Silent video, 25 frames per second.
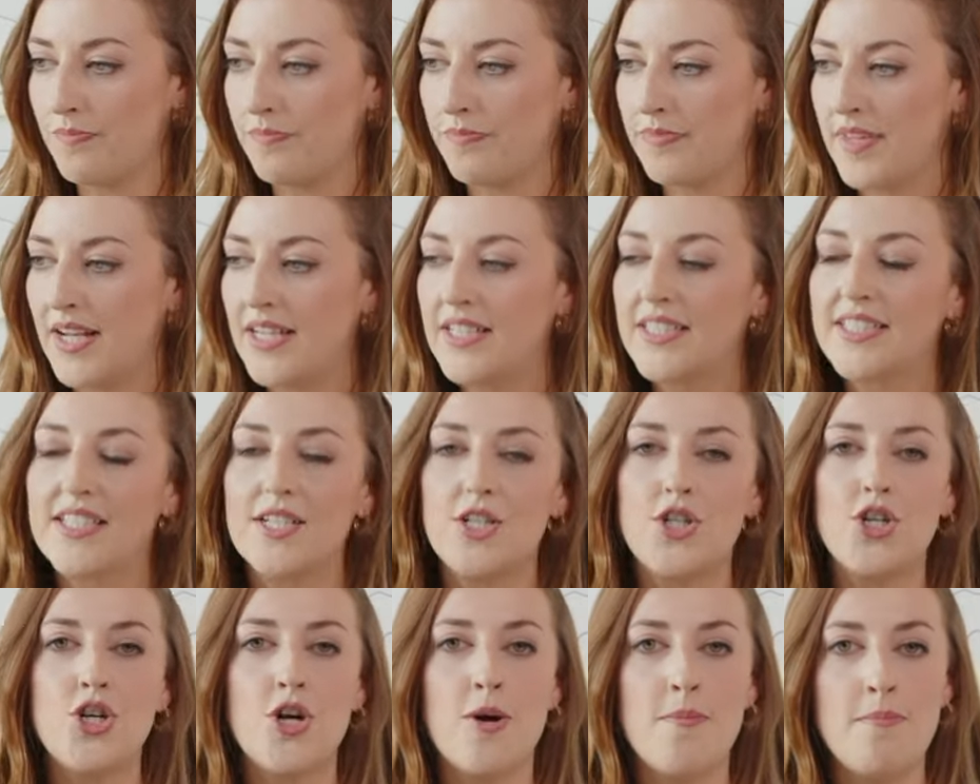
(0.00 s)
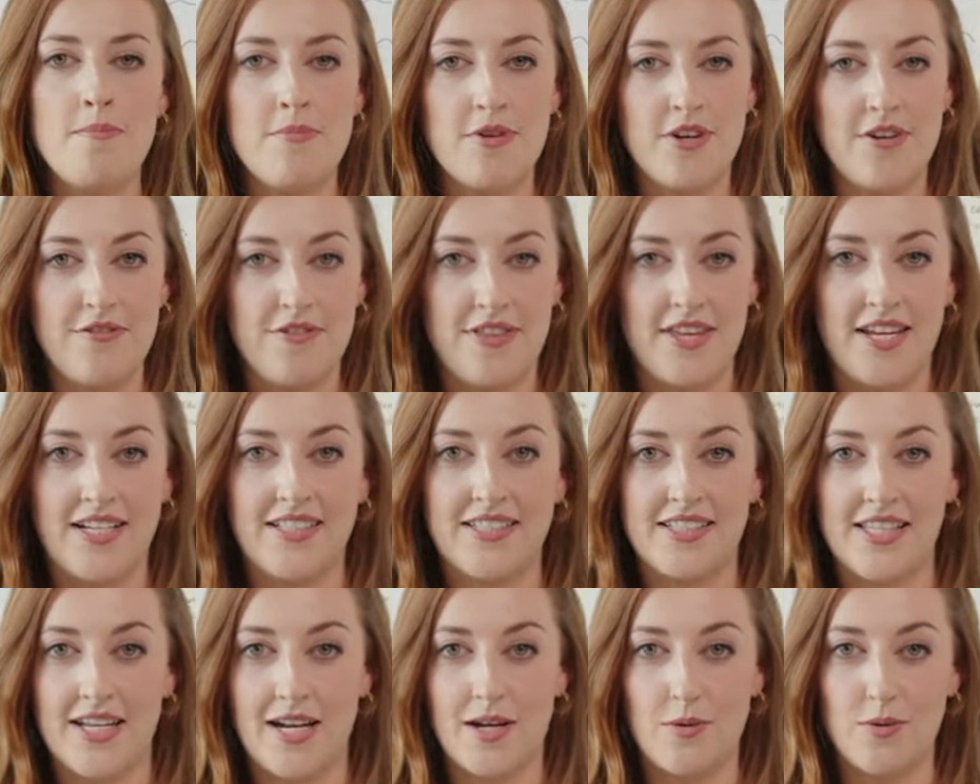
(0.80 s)
there's a number of
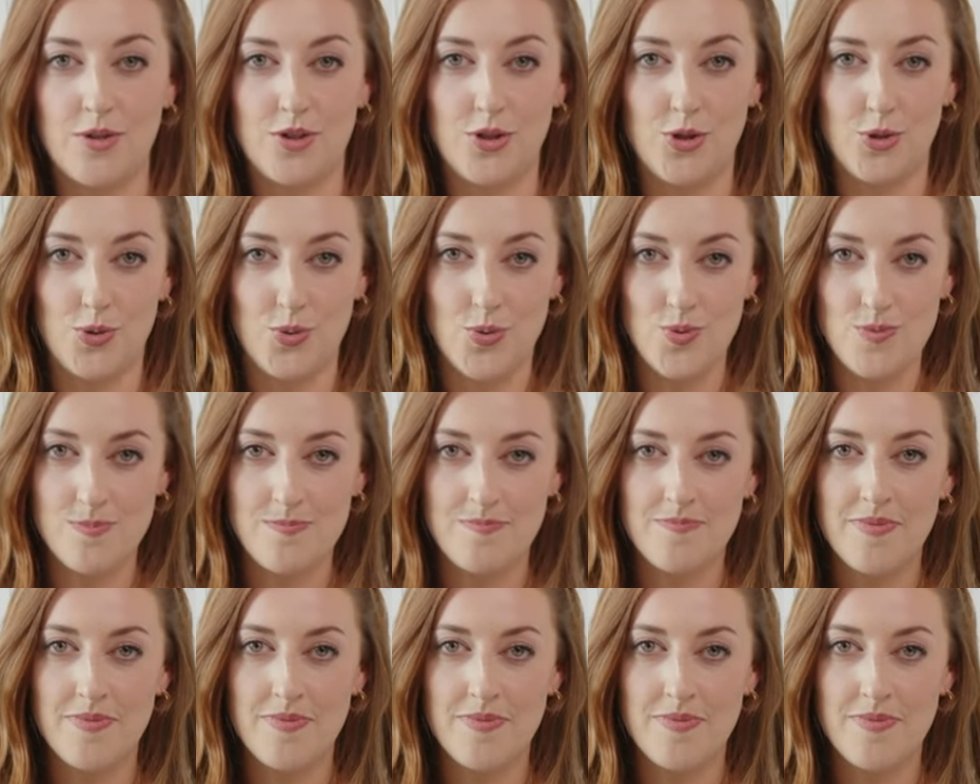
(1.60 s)
things that I would do.